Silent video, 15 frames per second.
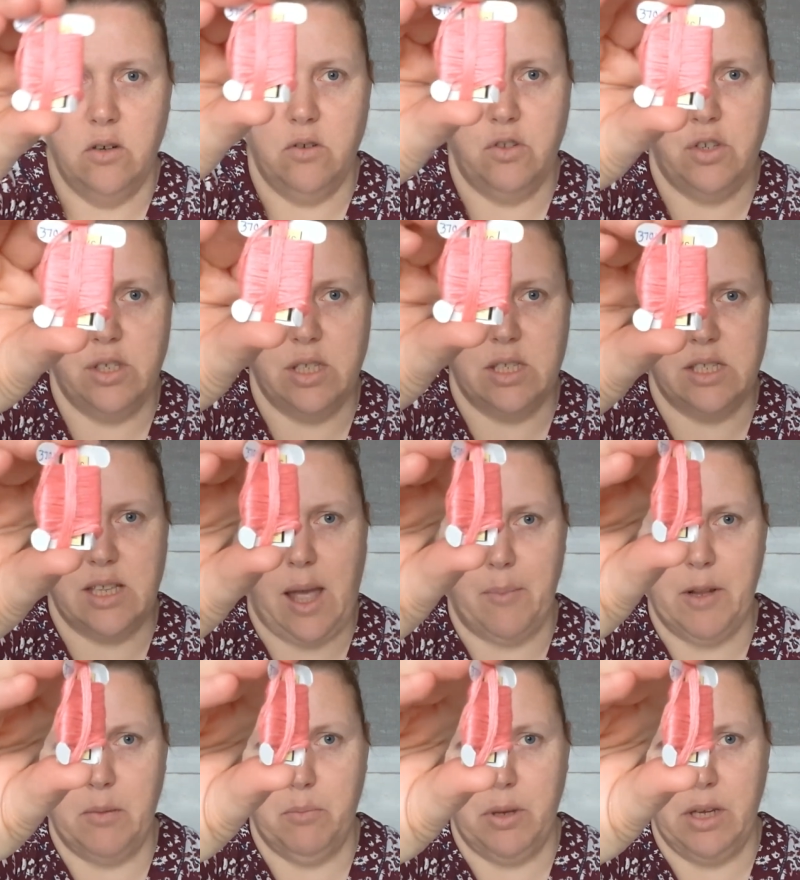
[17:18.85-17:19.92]
which is a
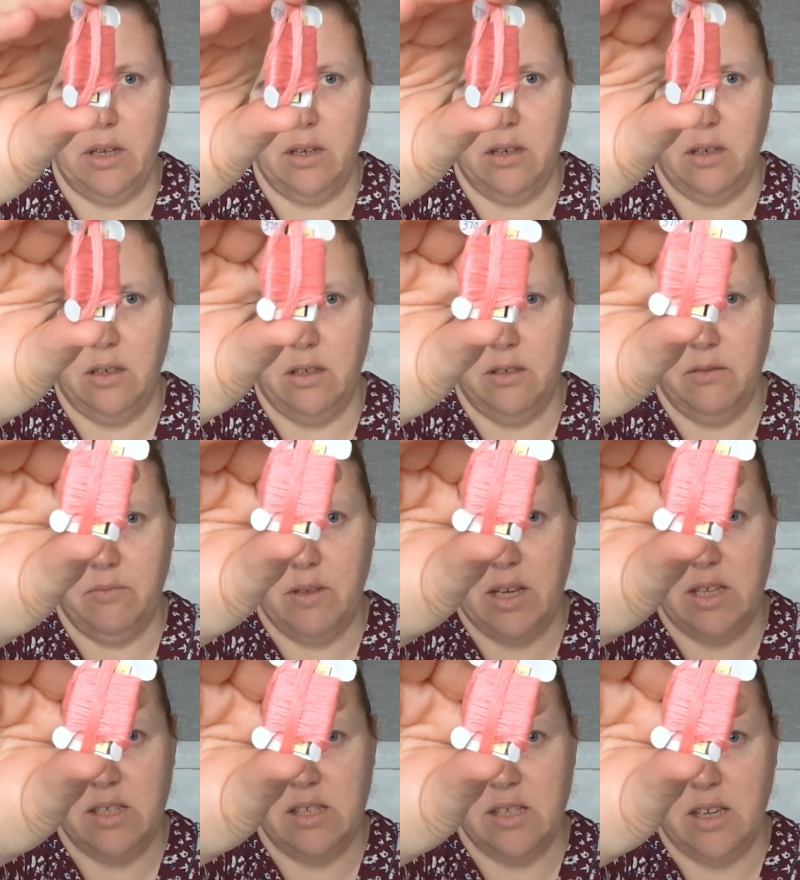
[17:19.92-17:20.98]
salmon pink,
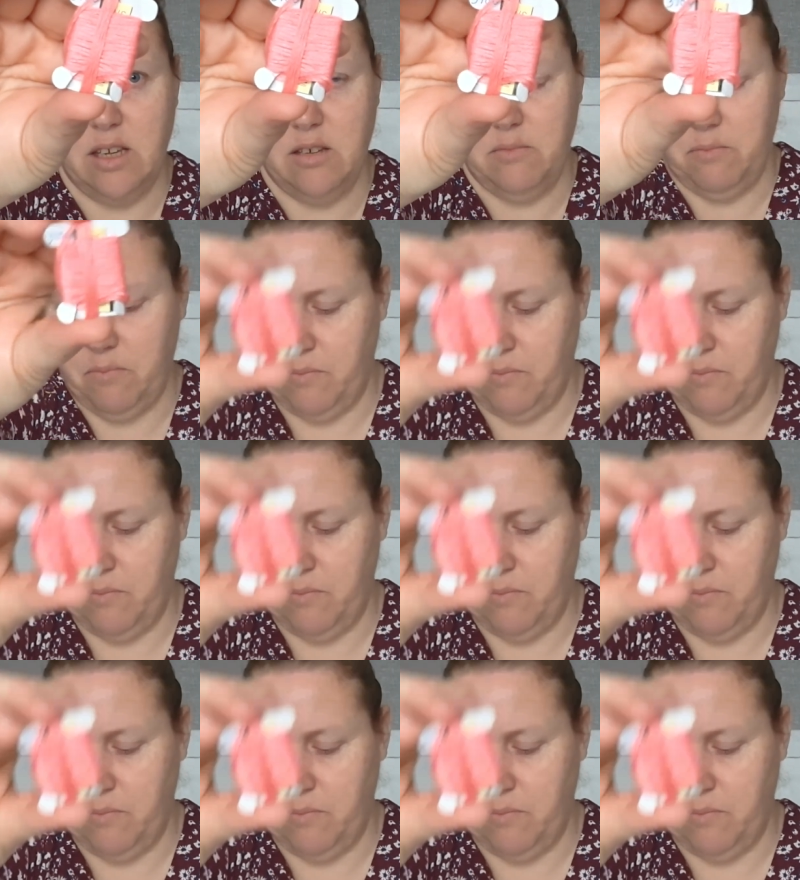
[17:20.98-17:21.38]
I'd say.